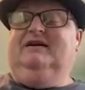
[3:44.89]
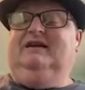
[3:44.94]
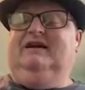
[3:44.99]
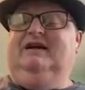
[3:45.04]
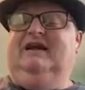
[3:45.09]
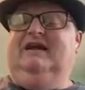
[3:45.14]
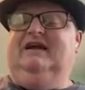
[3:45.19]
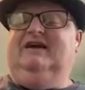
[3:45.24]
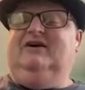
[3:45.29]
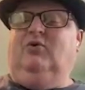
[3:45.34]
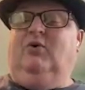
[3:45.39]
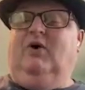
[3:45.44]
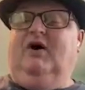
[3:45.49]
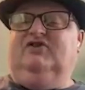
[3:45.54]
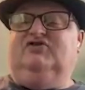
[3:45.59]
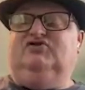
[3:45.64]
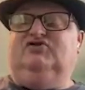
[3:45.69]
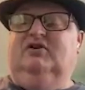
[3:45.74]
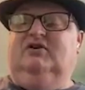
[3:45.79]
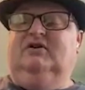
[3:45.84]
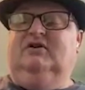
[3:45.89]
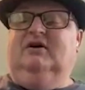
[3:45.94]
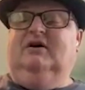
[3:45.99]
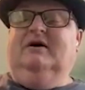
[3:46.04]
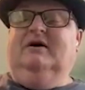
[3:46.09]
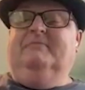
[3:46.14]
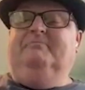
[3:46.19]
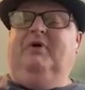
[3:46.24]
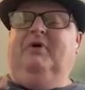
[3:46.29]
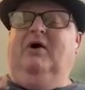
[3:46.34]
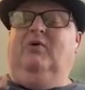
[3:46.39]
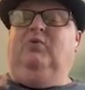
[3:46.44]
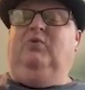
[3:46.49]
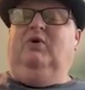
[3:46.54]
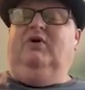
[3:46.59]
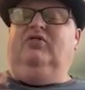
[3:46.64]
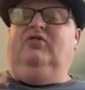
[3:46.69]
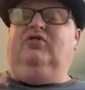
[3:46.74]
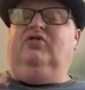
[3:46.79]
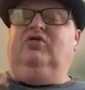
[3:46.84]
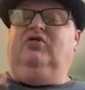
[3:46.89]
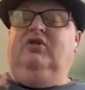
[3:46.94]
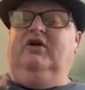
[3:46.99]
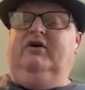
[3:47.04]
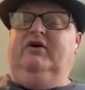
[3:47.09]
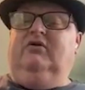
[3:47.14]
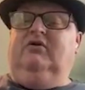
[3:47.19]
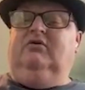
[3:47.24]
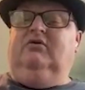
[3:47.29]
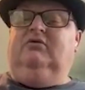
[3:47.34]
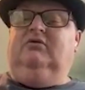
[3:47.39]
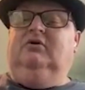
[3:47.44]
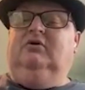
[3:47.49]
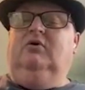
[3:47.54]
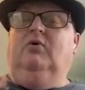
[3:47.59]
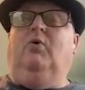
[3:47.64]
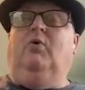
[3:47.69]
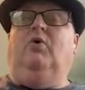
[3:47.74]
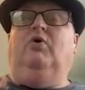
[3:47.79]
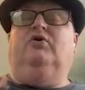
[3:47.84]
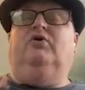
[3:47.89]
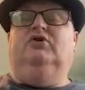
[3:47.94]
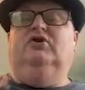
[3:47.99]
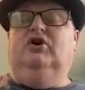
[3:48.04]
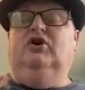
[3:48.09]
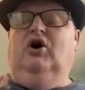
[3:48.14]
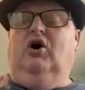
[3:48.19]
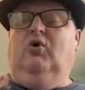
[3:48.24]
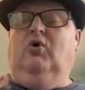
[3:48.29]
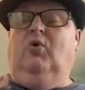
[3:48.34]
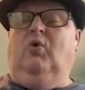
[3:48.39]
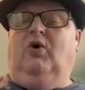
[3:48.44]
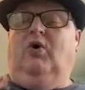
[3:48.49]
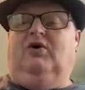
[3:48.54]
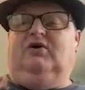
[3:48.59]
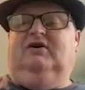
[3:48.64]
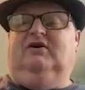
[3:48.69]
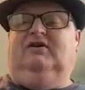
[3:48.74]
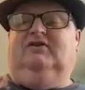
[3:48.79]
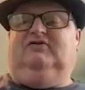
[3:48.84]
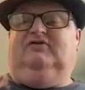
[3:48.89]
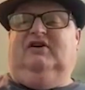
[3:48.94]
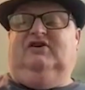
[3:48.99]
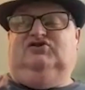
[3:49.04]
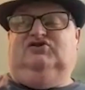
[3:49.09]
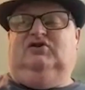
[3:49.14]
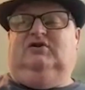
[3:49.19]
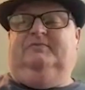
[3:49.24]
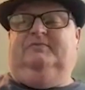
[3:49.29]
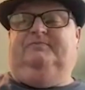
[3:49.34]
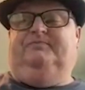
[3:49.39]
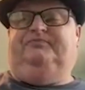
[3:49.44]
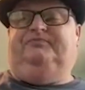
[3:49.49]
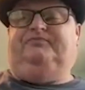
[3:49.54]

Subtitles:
Key question, but with little or no organization.